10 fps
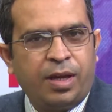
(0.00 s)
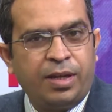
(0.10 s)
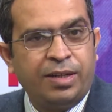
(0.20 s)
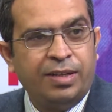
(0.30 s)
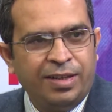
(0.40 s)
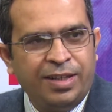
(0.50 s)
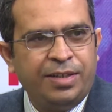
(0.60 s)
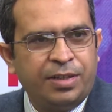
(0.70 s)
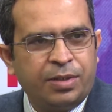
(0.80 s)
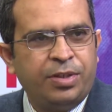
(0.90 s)
an
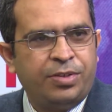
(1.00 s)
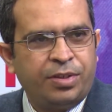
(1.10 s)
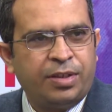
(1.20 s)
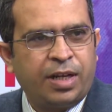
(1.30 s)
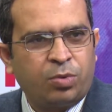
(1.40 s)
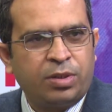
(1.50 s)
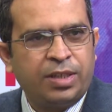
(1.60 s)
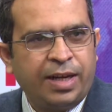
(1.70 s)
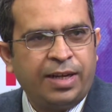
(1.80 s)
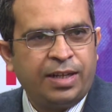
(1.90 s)
early intervention. That's what
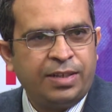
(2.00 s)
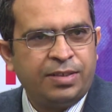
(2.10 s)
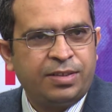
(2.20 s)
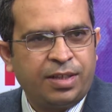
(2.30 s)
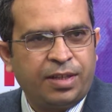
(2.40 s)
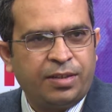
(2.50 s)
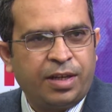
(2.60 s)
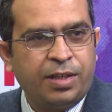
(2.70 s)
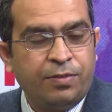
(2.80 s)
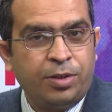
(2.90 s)
the guidelines say,
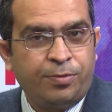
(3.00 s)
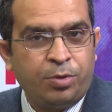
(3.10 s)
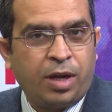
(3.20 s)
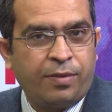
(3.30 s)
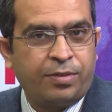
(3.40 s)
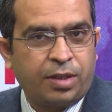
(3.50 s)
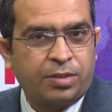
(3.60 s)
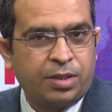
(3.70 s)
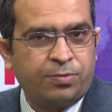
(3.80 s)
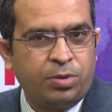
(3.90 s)
that even if you have
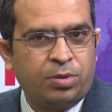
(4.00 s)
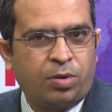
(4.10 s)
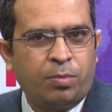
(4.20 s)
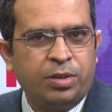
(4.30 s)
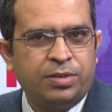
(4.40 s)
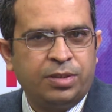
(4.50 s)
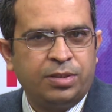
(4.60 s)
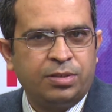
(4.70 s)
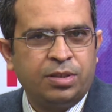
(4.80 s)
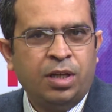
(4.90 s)
successful
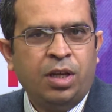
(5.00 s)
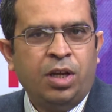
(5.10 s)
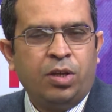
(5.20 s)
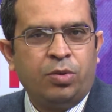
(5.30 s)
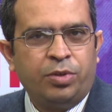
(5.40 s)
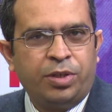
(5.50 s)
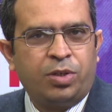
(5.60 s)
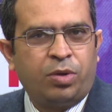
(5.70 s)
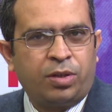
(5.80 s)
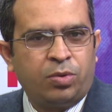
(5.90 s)
thrombolysis, you
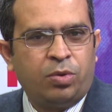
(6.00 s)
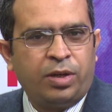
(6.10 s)
need to undergo an